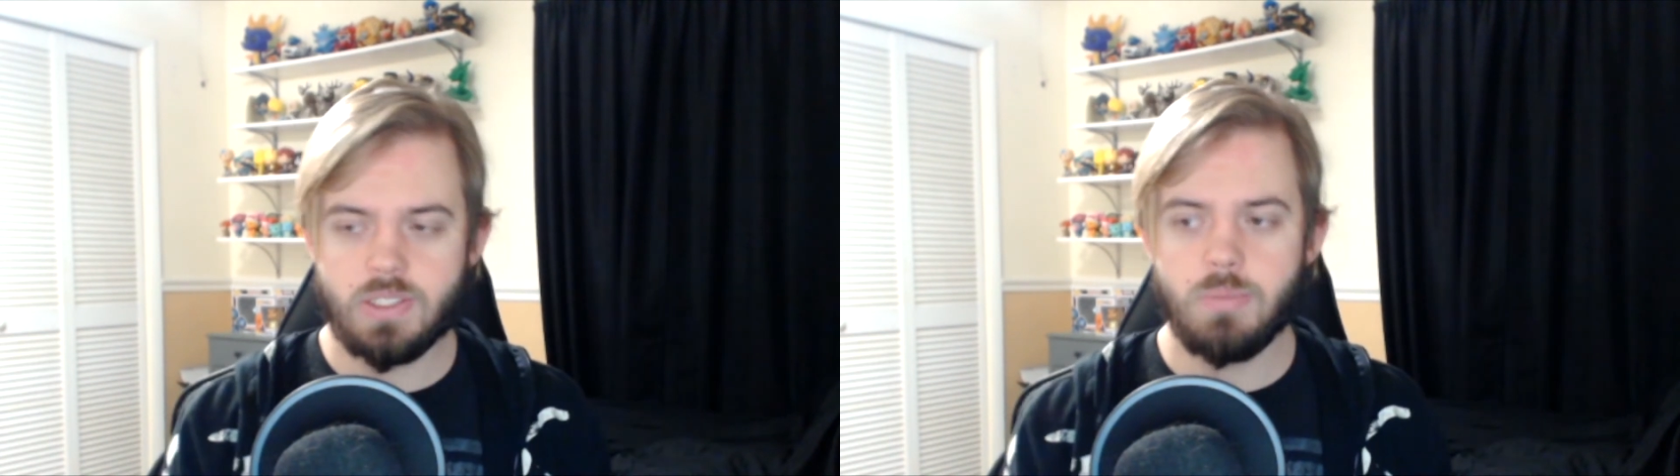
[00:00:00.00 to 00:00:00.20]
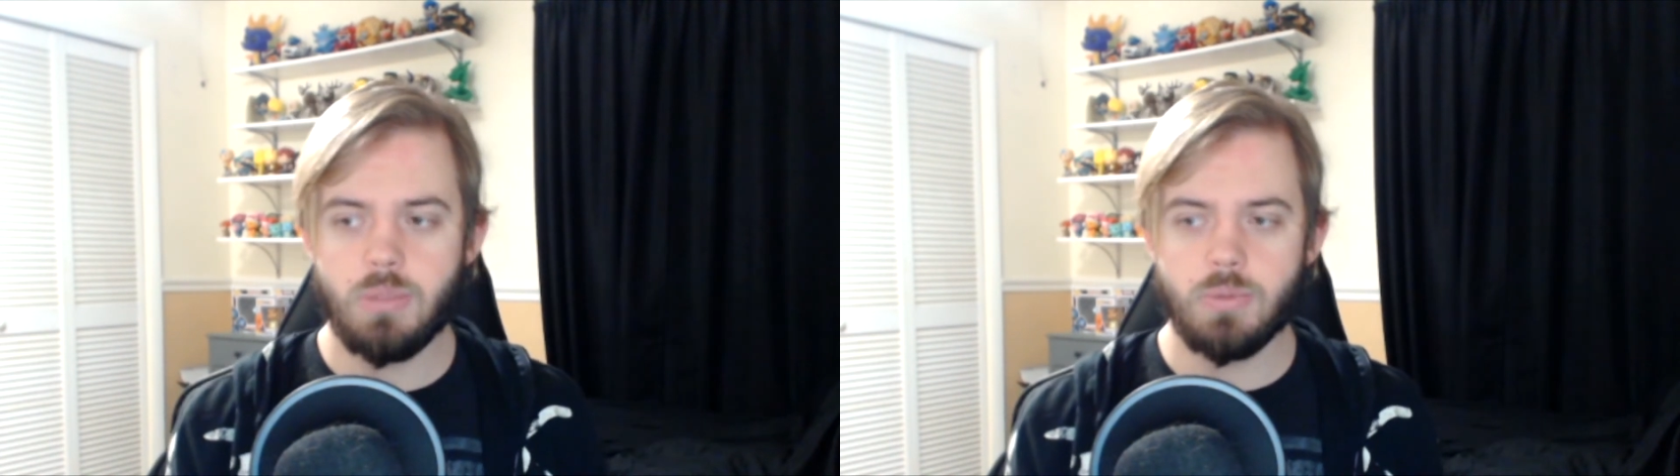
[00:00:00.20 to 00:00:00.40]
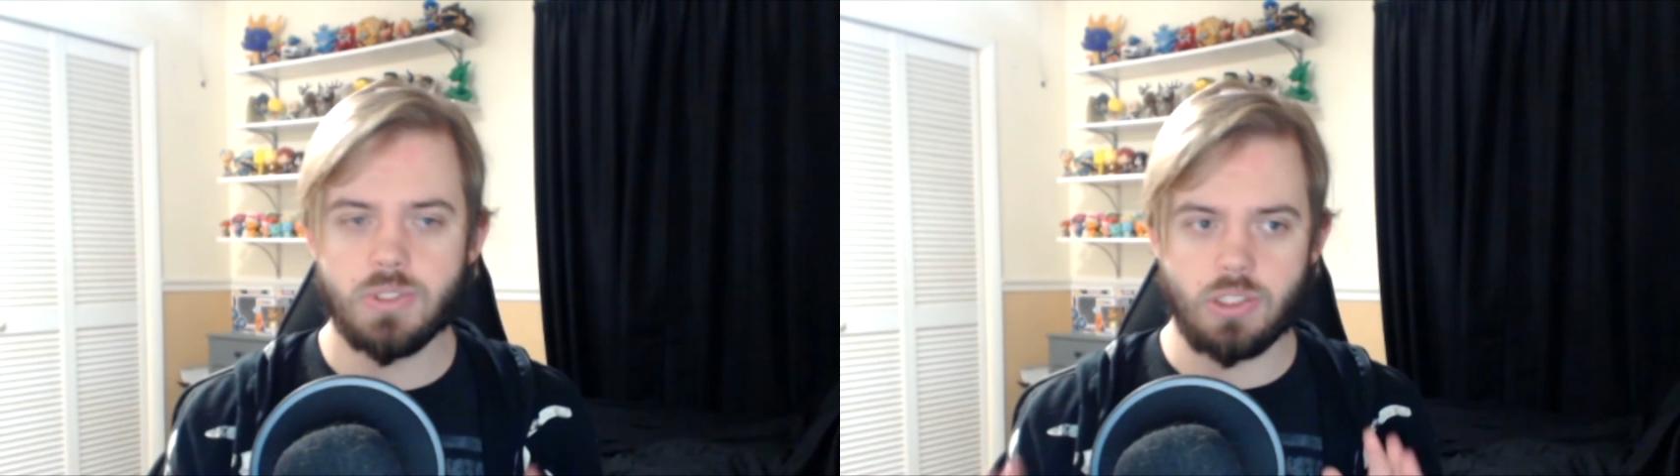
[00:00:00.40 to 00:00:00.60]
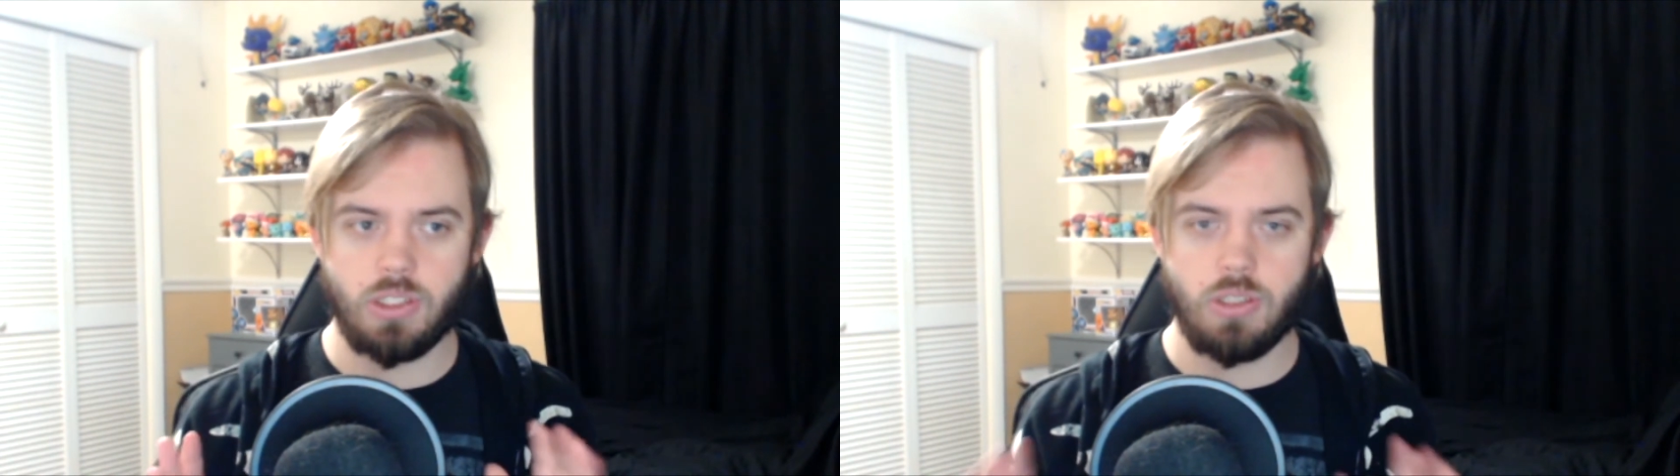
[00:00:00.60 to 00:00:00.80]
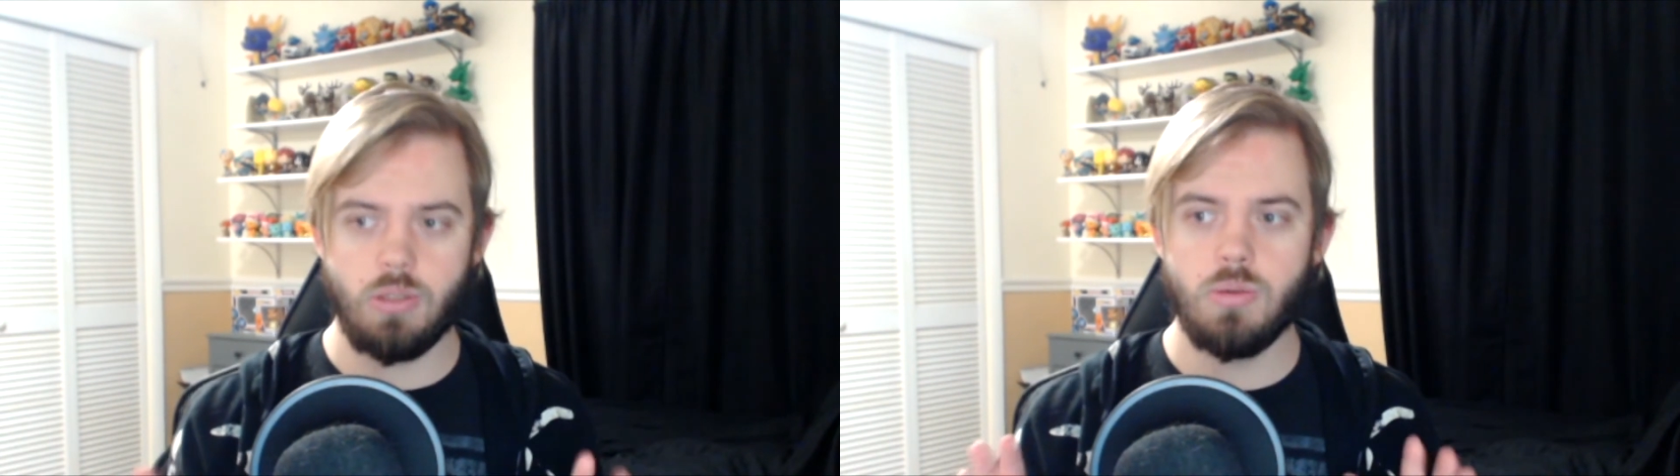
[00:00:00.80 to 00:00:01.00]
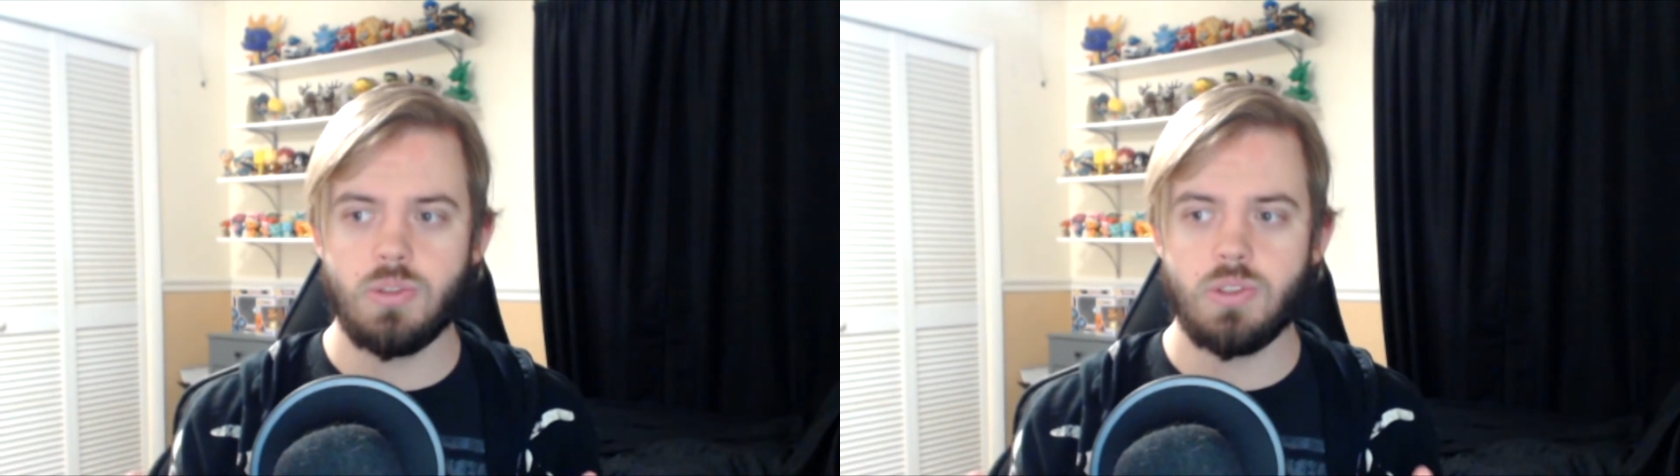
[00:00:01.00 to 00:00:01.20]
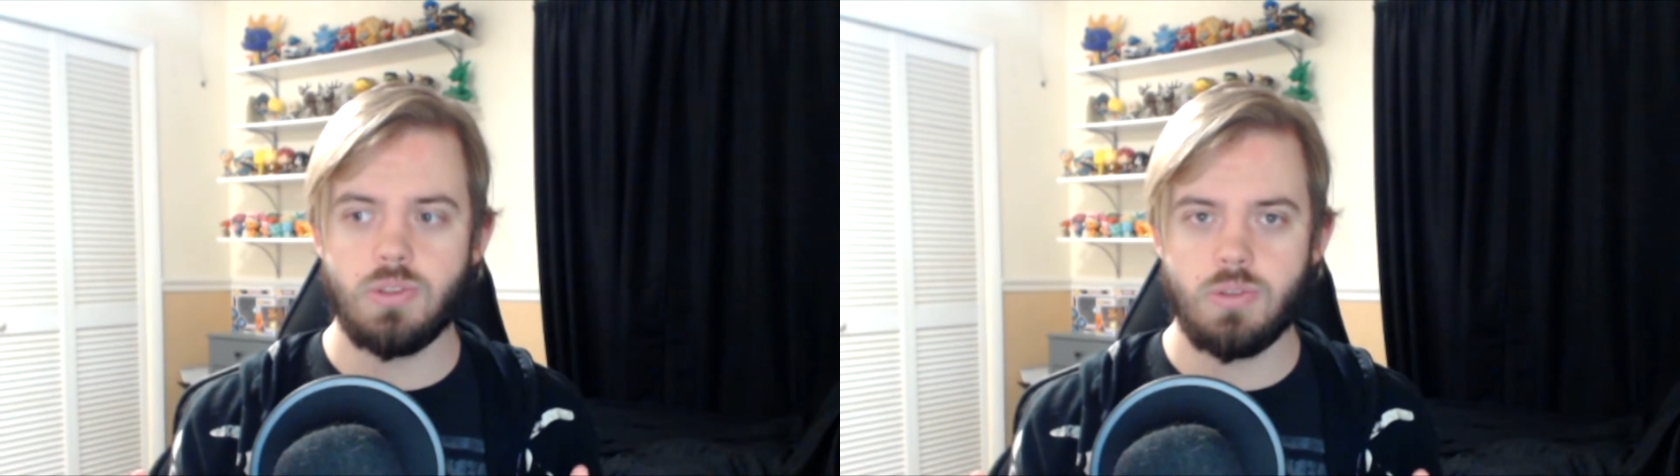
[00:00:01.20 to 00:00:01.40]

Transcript: to me was a huge